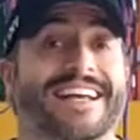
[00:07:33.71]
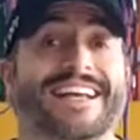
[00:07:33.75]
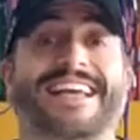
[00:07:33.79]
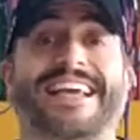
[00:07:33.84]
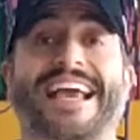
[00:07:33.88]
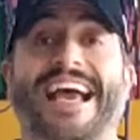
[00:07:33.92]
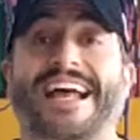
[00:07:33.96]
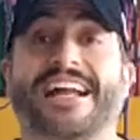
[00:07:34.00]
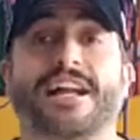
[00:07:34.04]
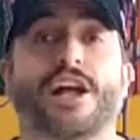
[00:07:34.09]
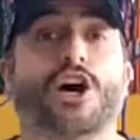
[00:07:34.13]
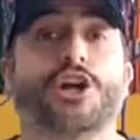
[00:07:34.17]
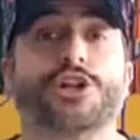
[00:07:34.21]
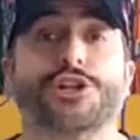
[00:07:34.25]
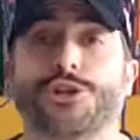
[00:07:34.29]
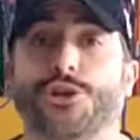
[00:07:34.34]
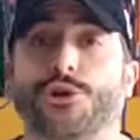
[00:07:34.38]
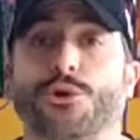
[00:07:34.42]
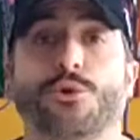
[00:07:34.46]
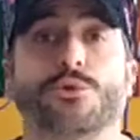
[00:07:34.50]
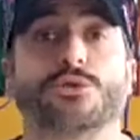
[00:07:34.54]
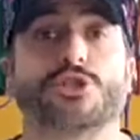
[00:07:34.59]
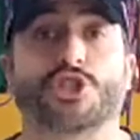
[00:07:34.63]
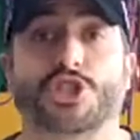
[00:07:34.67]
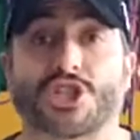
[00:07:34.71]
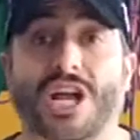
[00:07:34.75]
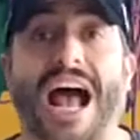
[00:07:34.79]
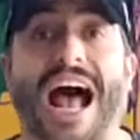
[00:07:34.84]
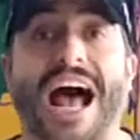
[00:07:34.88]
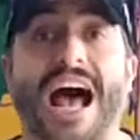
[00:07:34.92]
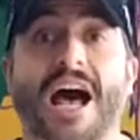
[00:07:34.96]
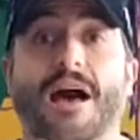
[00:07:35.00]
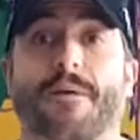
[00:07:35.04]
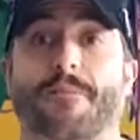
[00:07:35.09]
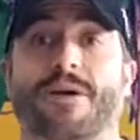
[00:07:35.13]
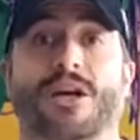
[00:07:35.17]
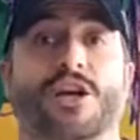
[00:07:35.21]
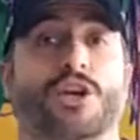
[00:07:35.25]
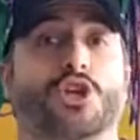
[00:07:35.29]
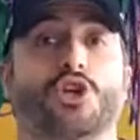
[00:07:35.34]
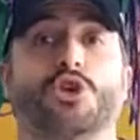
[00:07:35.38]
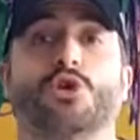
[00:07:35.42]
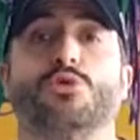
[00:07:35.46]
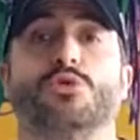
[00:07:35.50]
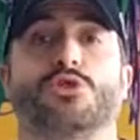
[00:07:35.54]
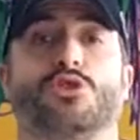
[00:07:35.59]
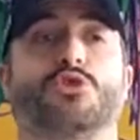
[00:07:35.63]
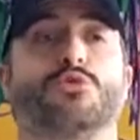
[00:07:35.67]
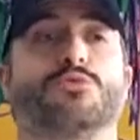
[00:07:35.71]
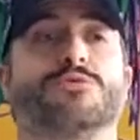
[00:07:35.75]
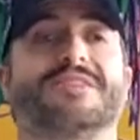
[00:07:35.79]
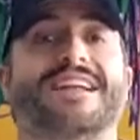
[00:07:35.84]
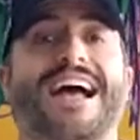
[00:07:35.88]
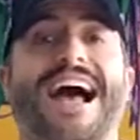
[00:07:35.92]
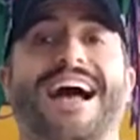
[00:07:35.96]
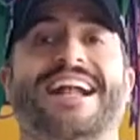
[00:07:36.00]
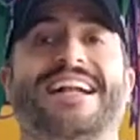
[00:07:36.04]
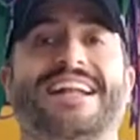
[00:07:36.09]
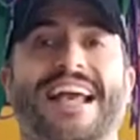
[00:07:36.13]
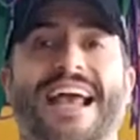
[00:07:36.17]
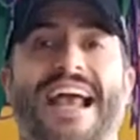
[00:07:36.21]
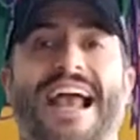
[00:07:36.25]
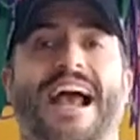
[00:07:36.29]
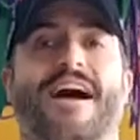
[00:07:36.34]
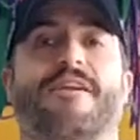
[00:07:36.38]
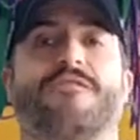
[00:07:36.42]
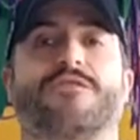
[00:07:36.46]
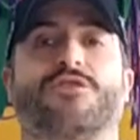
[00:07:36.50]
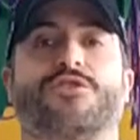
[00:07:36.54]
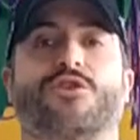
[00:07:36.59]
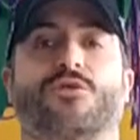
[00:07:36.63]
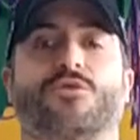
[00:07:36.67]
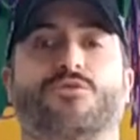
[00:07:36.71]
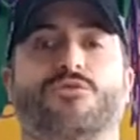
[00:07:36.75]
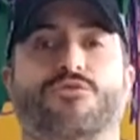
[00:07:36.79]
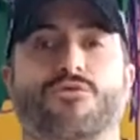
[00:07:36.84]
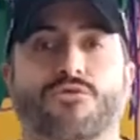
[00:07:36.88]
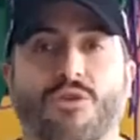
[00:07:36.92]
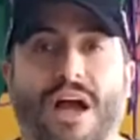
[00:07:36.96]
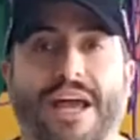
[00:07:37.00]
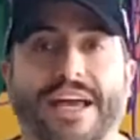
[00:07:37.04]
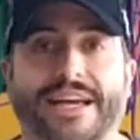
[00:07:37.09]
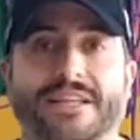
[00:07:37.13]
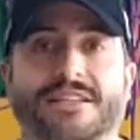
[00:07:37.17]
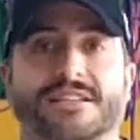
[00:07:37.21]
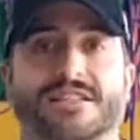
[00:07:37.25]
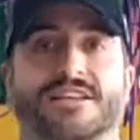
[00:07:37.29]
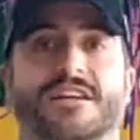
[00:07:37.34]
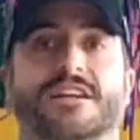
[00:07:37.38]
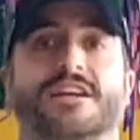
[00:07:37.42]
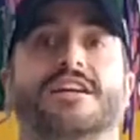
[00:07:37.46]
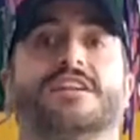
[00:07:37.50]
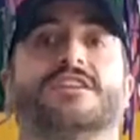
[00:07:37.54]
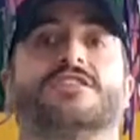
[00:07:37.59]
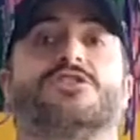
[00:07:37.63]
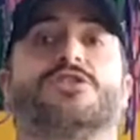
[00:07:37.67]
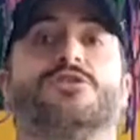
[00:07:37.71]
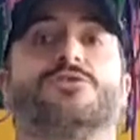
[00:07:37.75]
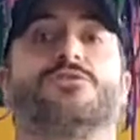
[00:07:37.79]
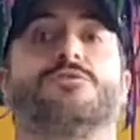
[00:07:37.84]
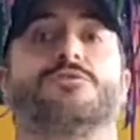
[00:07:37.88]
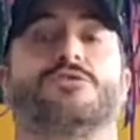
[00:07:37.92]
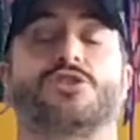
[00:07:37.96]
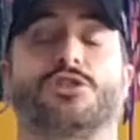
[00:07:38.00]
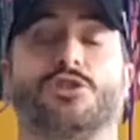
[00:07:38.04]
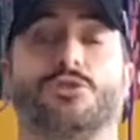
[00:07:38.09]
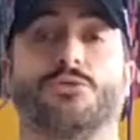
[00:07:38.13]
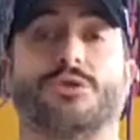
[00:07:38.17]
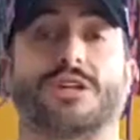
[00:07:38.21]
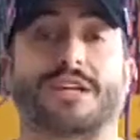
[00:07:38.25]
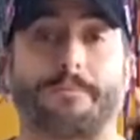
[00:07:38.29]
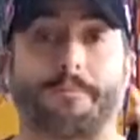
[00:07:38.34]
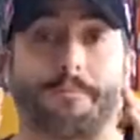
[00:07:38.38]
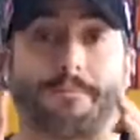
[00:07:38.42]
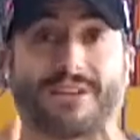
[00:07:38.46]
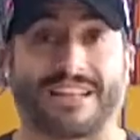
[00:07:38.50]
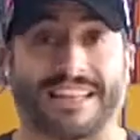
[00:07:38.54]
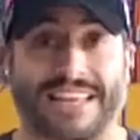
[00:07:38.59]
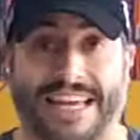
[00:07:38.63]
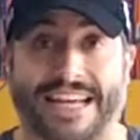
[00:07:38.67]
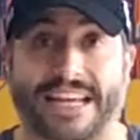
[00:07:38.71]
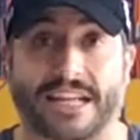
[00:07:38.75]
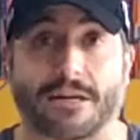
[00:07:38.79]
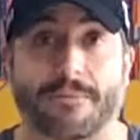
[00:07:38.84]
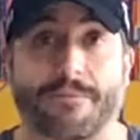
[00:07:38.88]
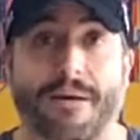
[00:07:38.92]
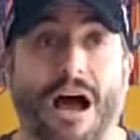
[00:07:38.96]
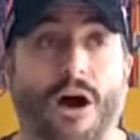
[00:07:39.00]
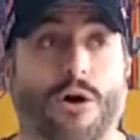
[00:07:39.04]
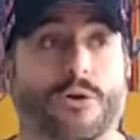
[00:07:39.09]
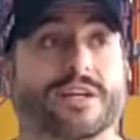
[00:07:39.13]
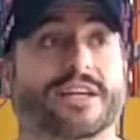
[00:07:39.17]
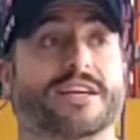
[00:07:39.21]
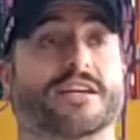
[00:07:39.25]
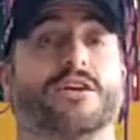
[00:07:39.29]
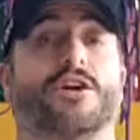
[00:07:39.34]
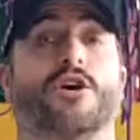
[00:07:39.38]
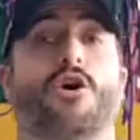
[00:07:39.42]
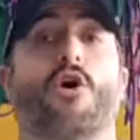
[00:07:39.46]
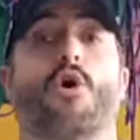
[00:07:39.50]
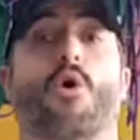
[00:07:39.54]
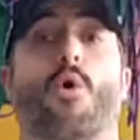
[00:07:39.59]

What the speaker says: Get a new job. You do not have the right to complain about it